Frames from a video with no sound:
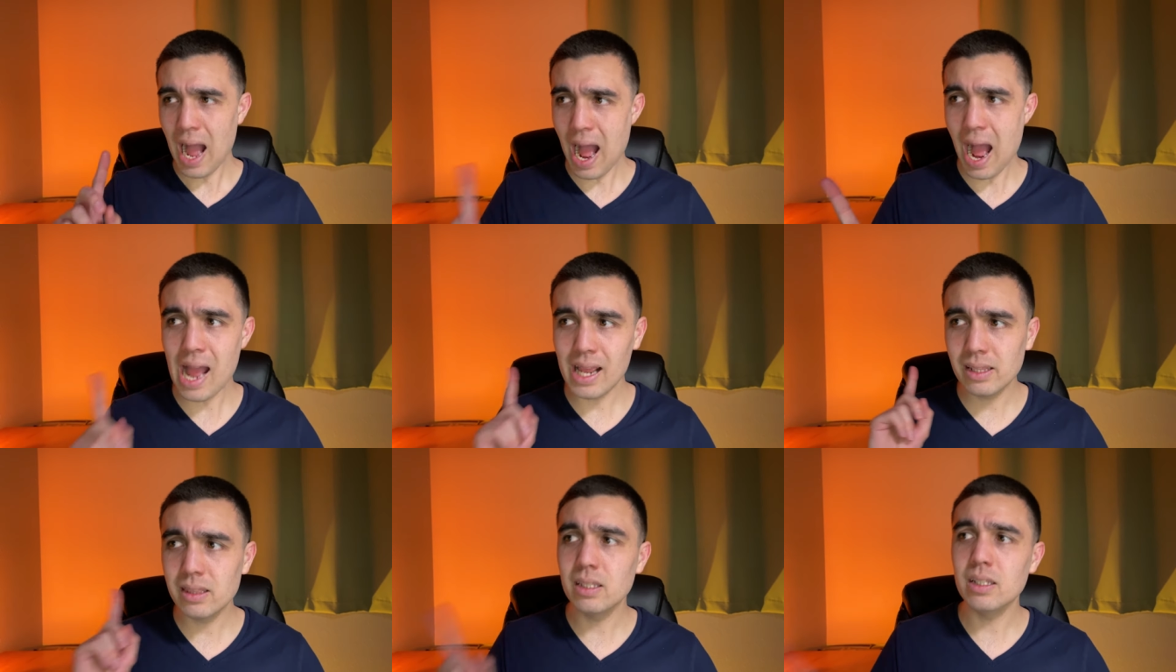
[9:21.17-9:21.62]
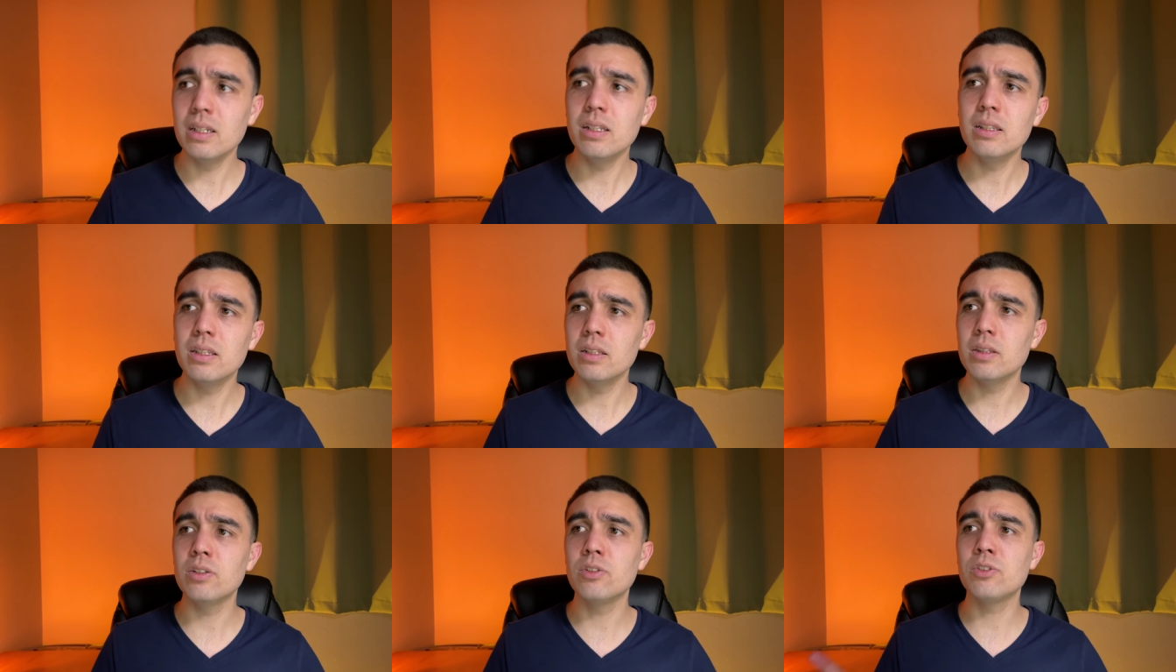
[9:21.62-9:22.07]
I think
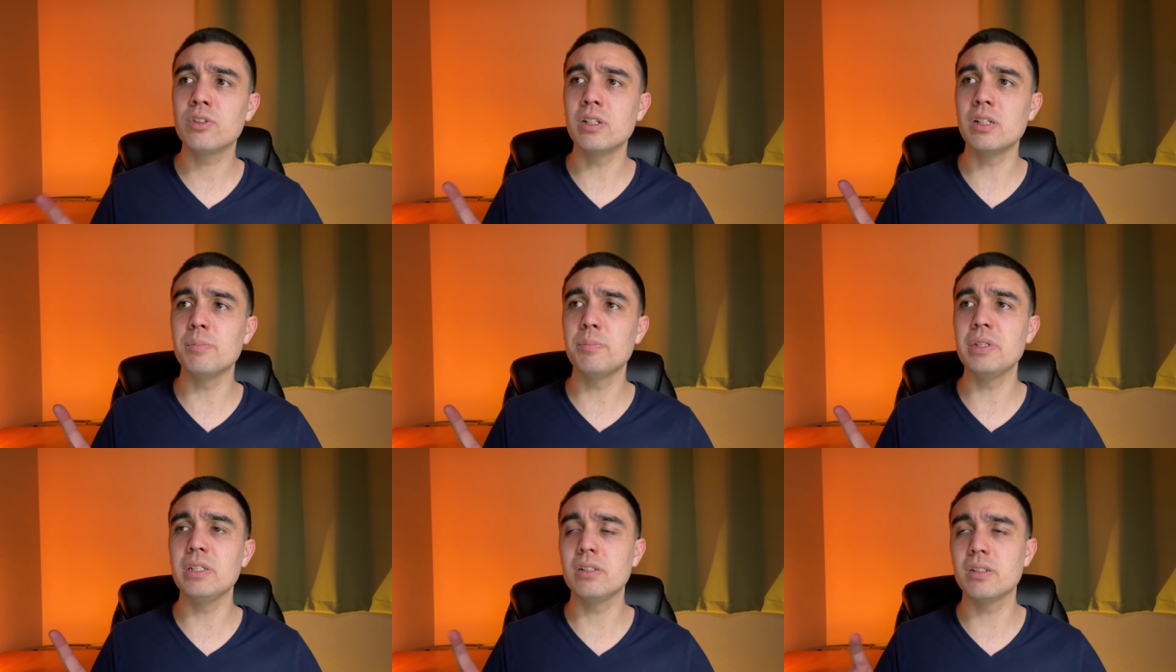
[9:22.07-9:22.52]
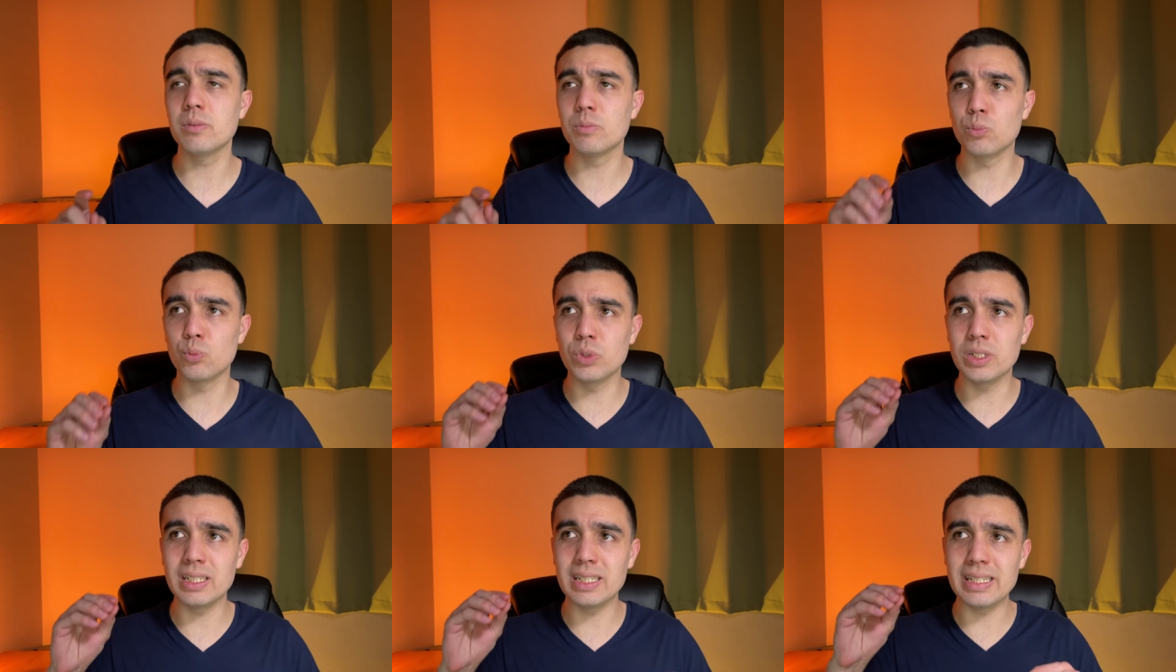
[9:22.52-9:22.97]
that there's going to be some
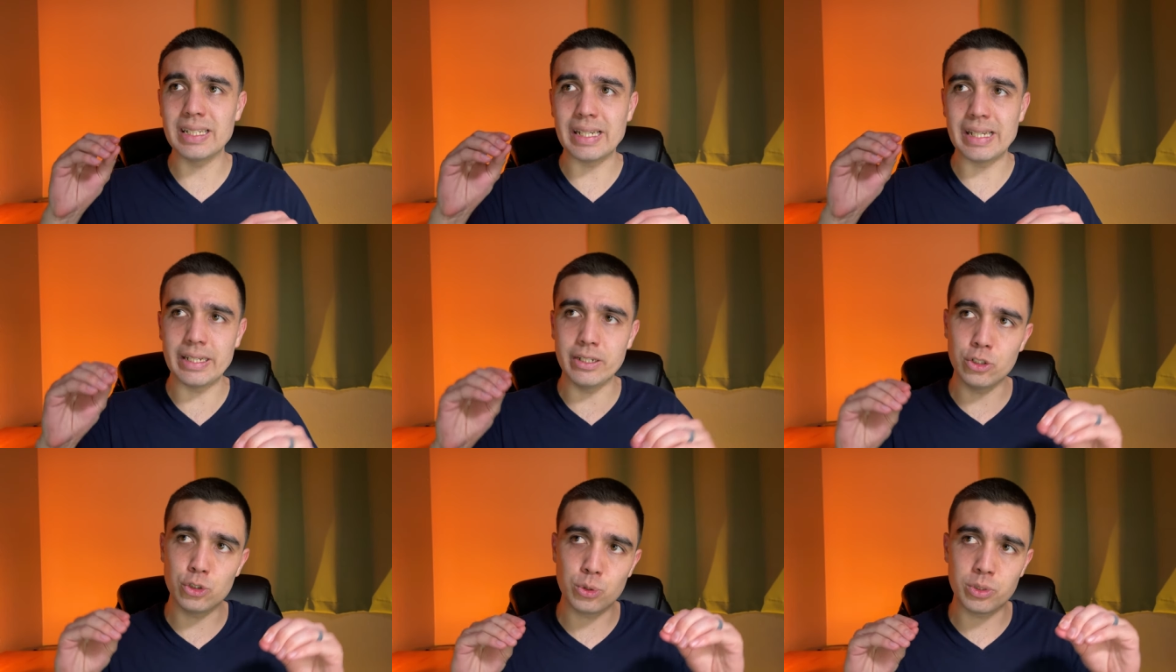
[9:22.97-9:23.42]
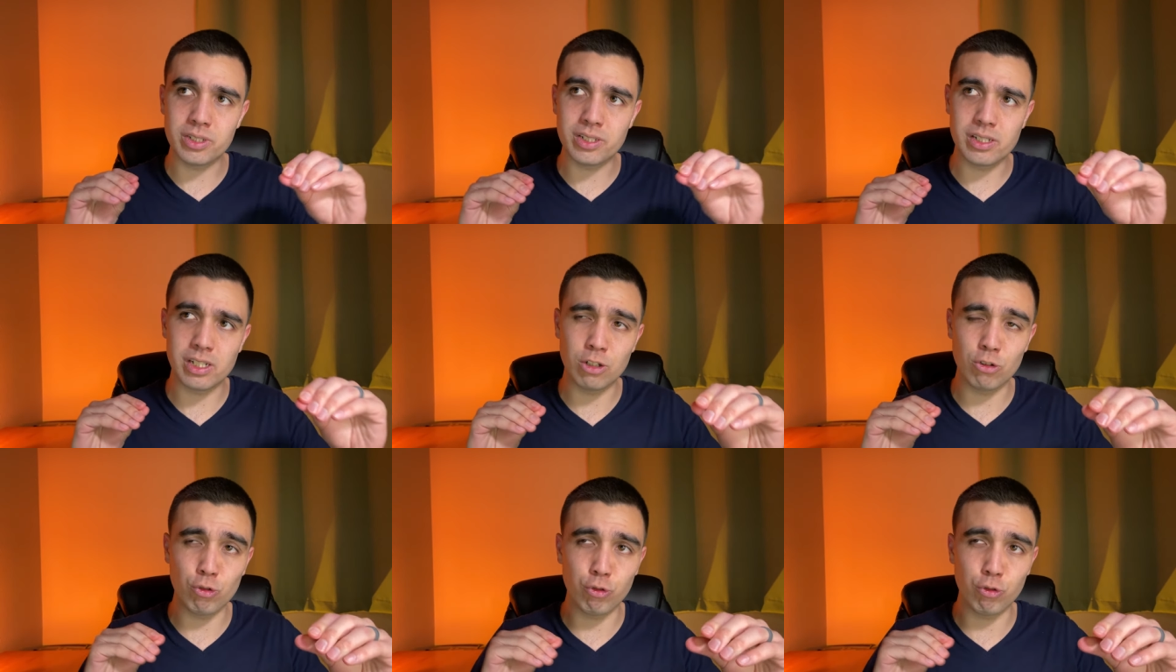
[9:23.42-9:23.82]
really interesting